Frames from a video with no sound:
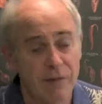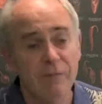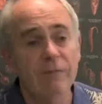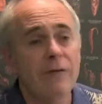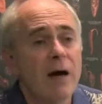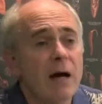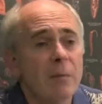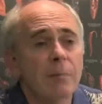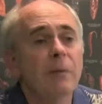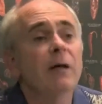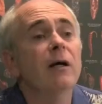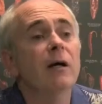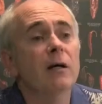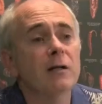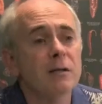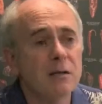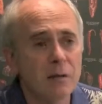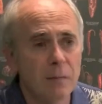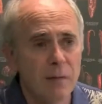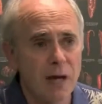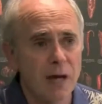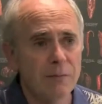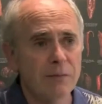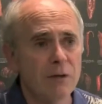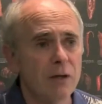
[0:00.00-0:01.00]
In fact, because
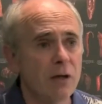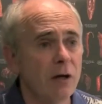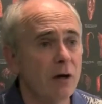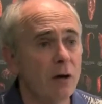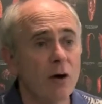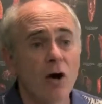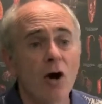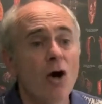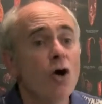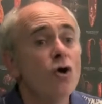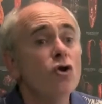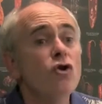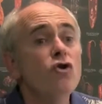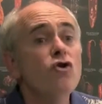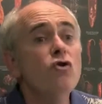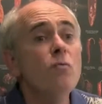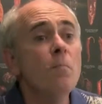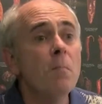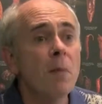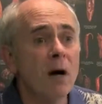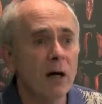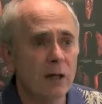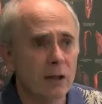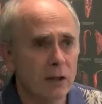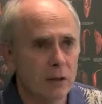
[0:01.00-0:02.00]
the map's there, you
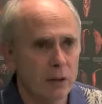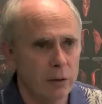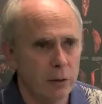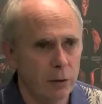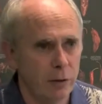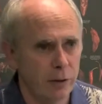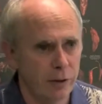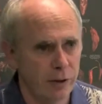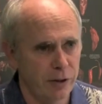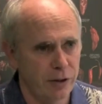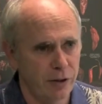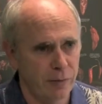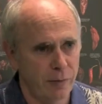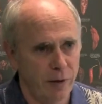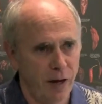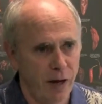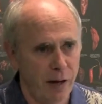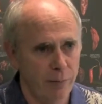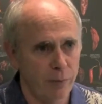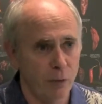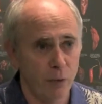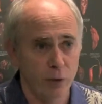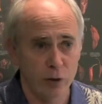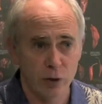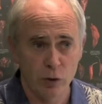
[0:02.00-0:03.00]
must look at the
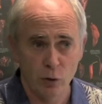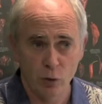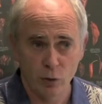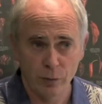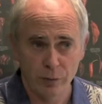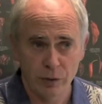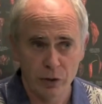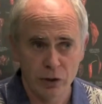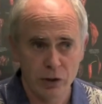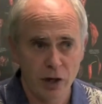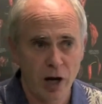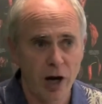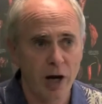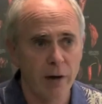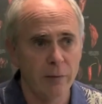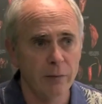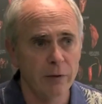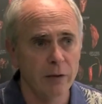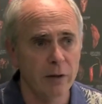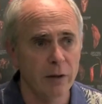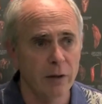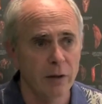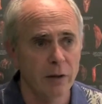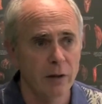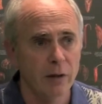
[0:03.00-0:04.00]
map or you will be
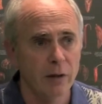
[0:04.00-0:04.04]
shamed.